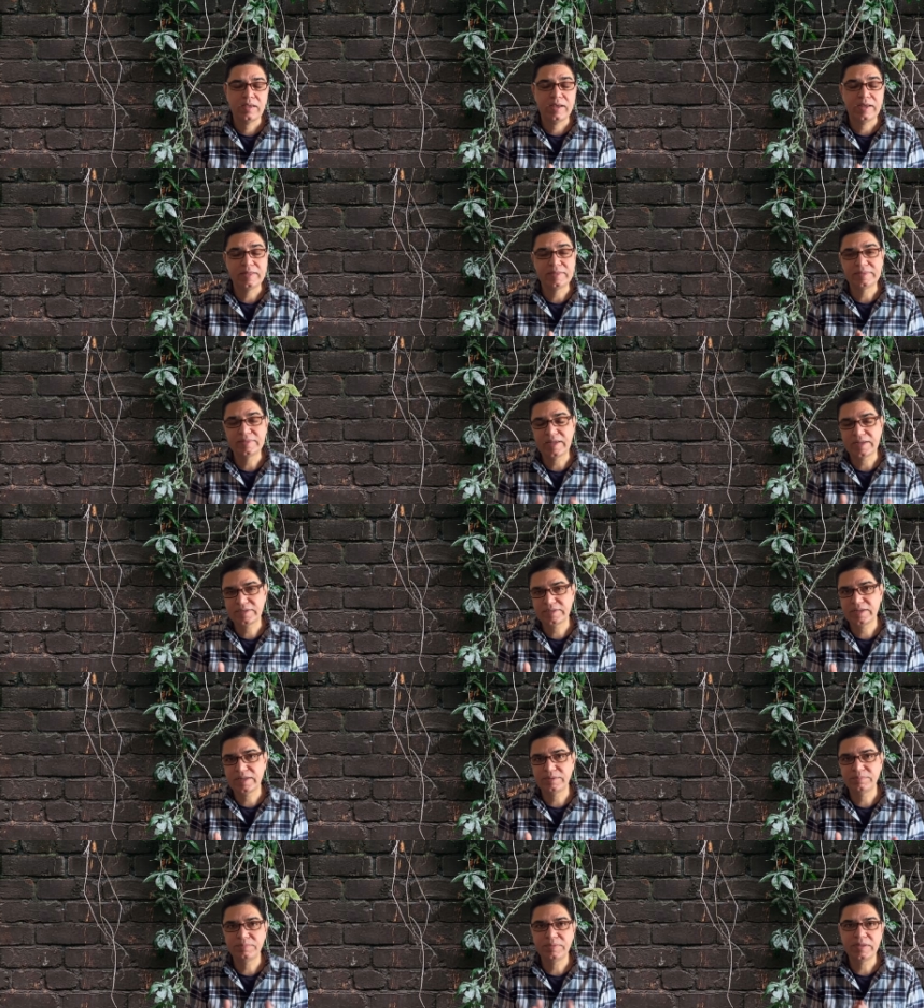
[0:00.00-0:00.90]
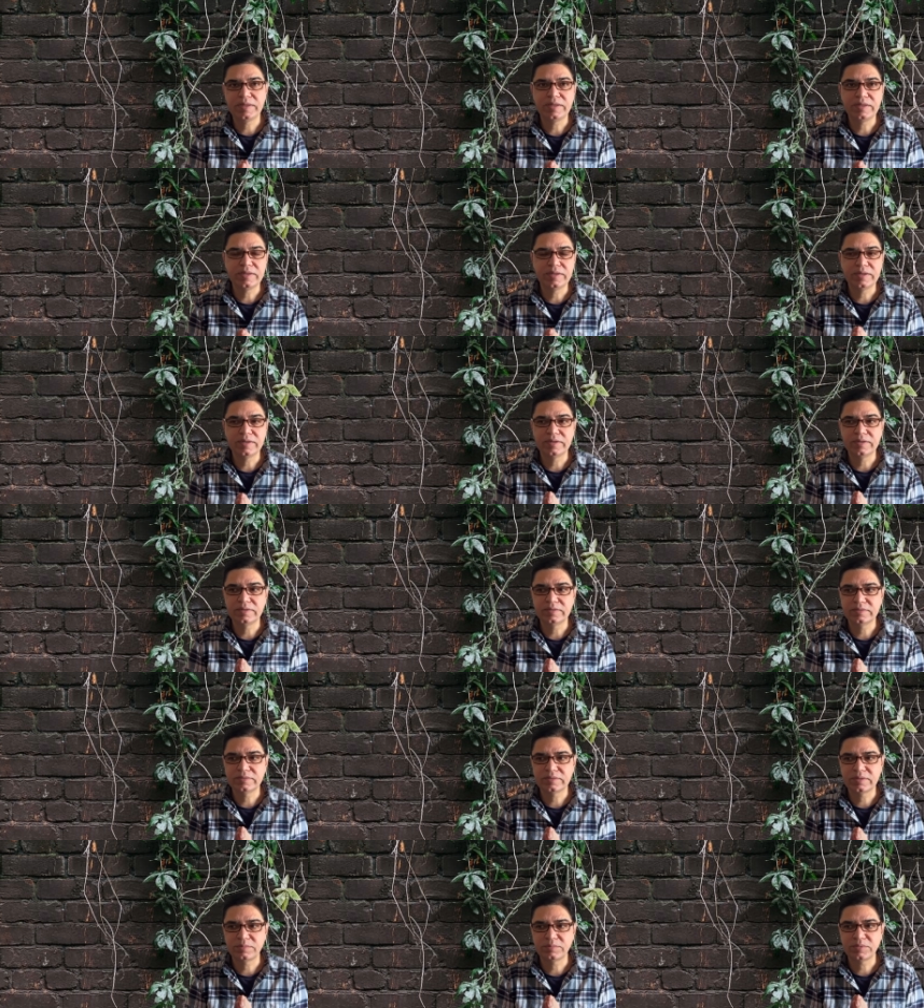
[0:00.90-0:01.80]
And that can be
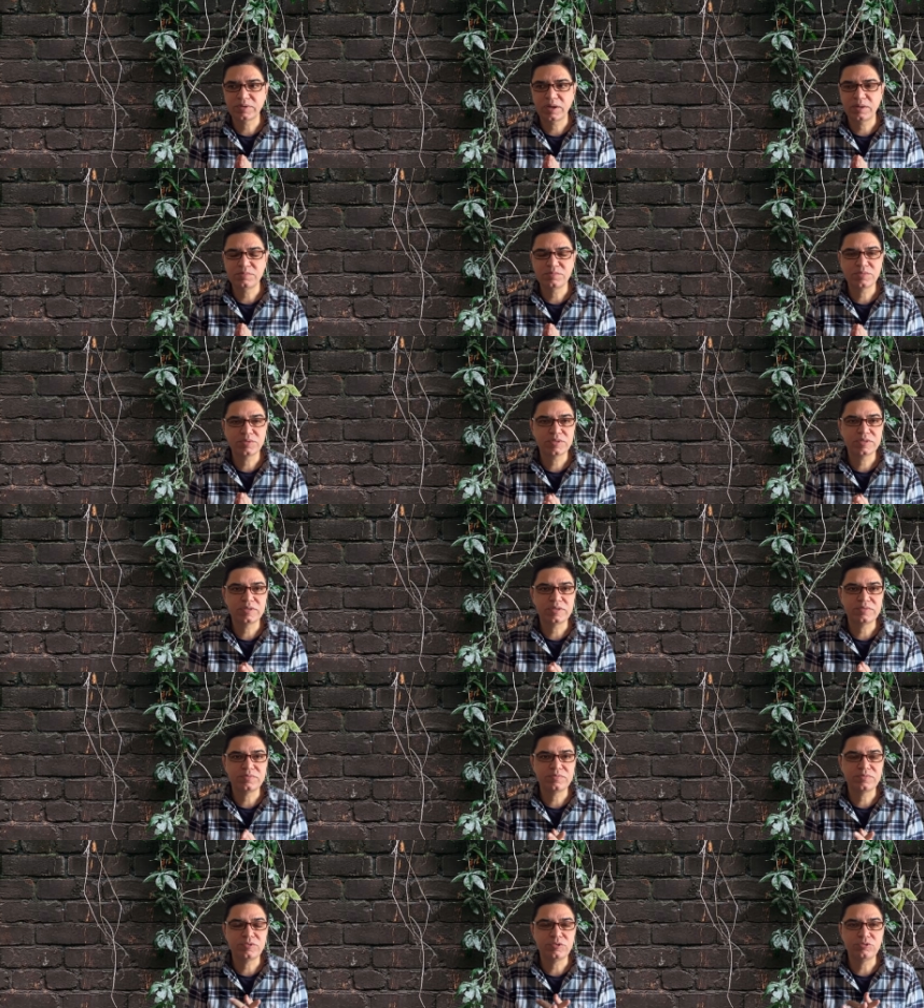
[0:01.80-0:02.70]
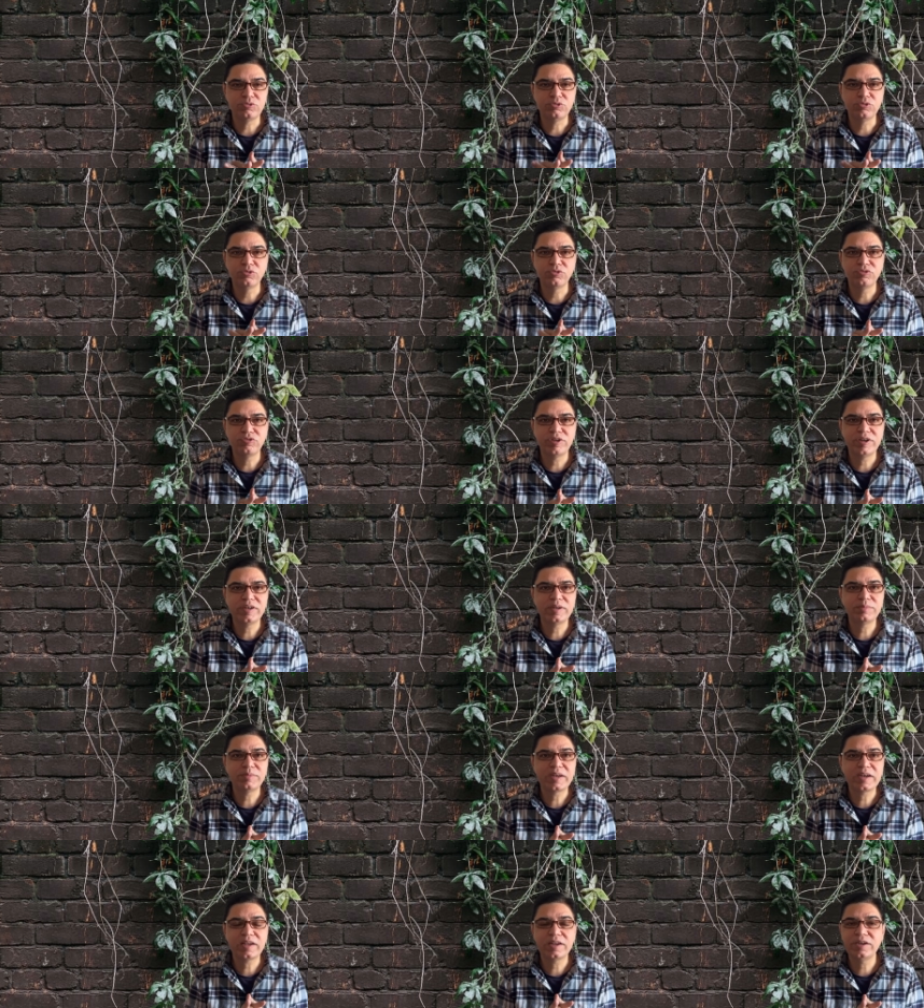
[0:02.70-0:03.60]
sometimes, if you don't treat
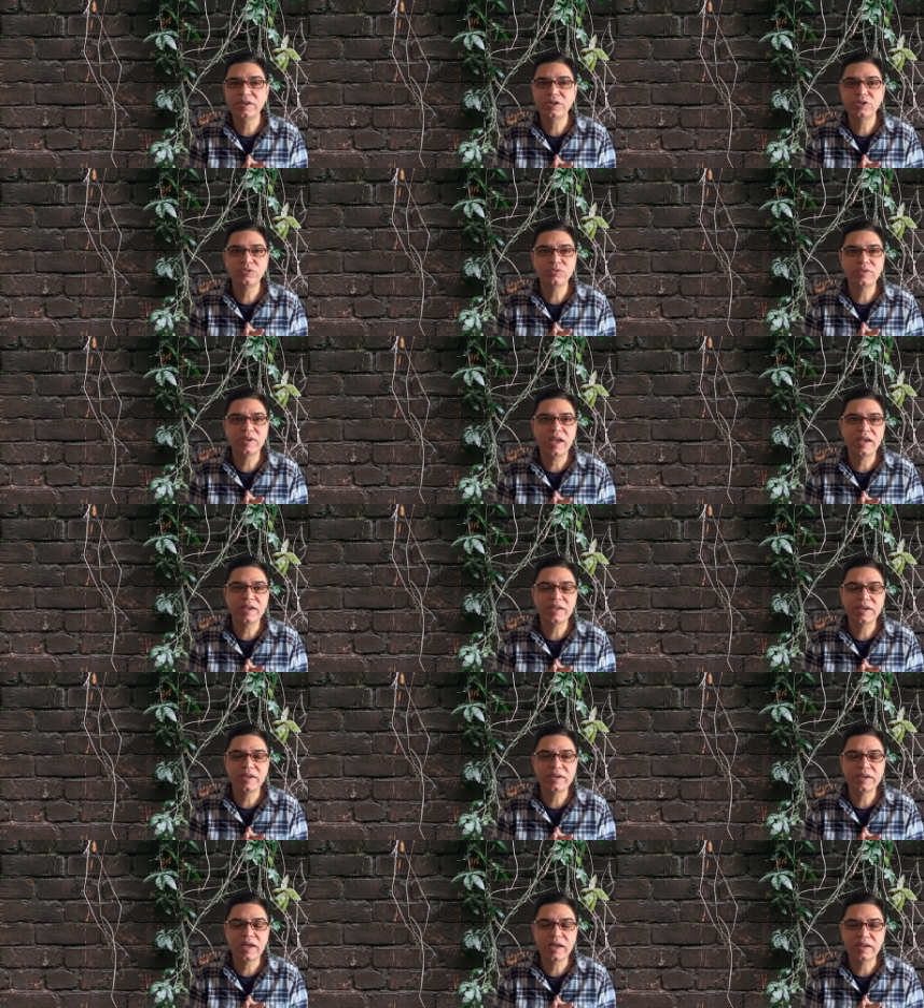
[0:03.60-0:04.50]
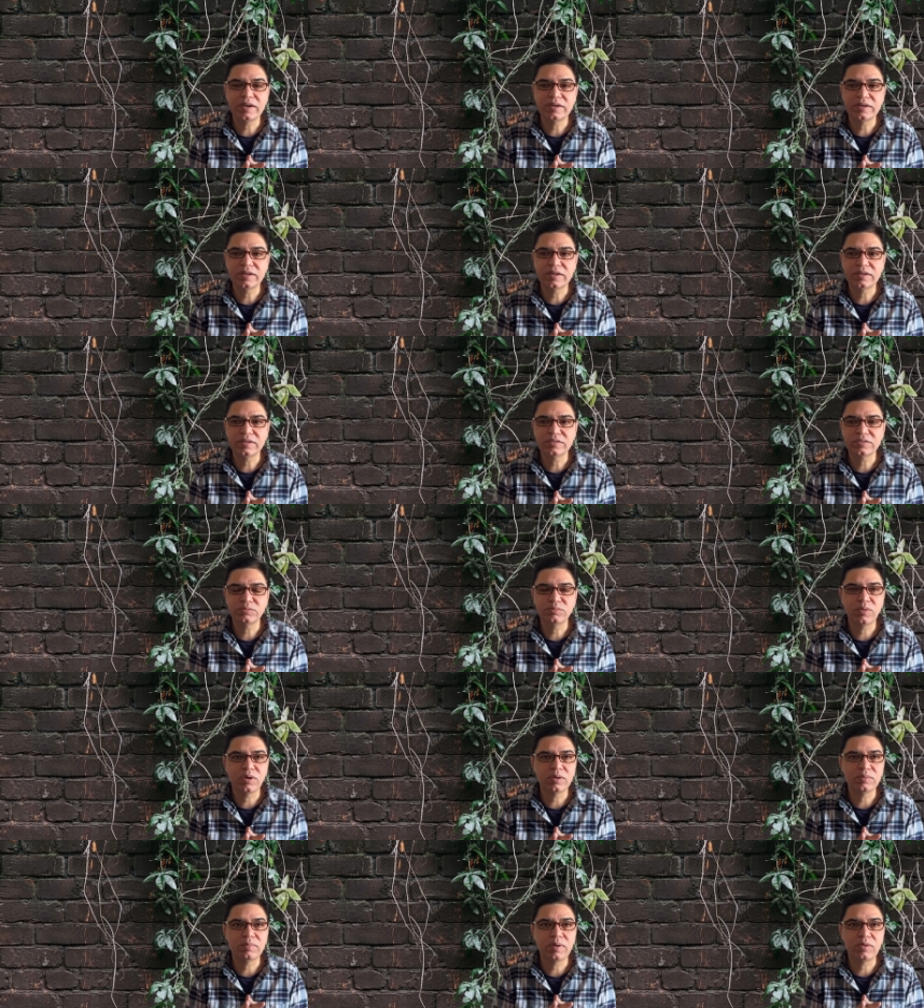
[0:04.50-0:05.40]
them, that can lead to gangrene and
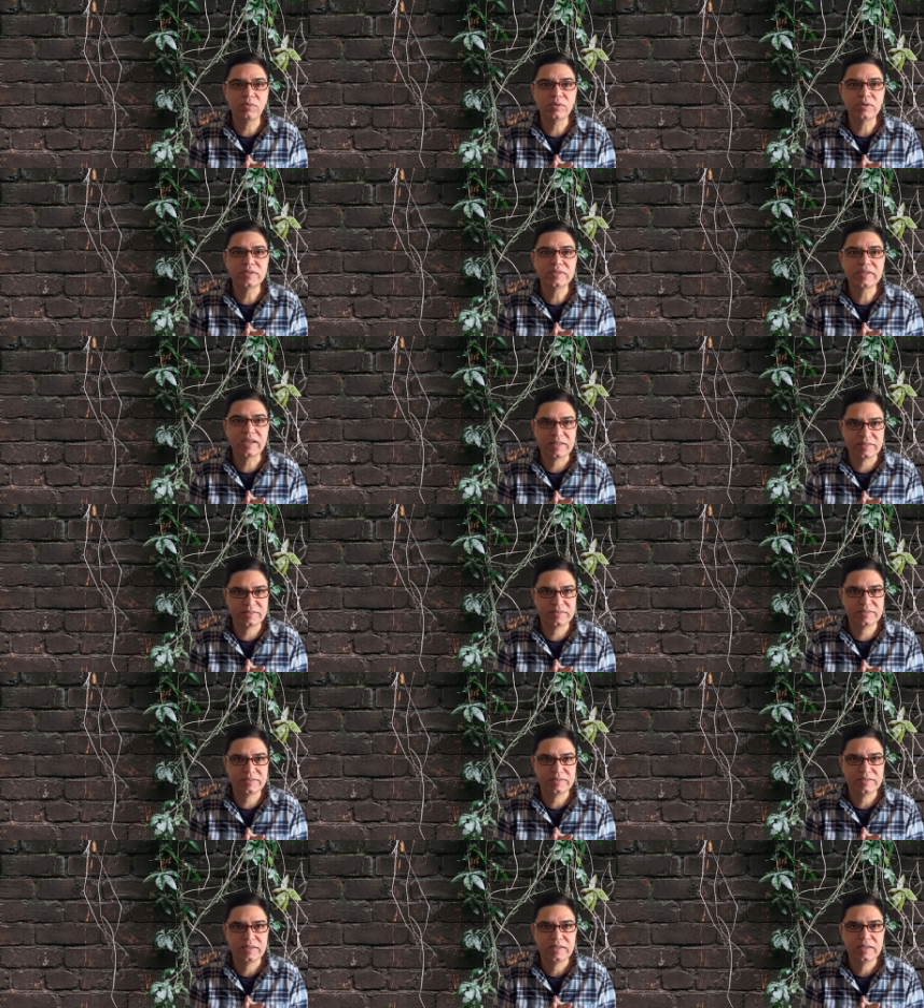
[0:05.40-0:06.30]
small bowel death.